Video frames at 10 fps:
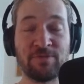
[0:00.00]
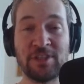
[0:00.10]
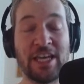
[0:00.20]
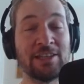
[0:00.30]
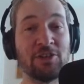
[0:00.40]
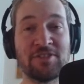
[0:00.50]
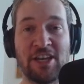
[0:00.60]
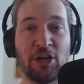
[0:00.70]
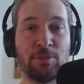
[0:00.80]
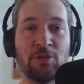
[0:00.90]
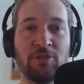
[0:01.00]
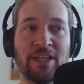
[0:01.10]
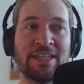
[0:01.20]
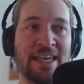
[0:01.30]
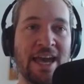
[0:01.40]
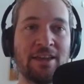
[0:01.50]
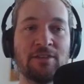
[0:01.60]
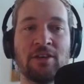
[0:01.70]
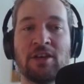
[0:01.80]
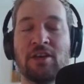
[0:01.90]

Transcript: it looked terrible. And again,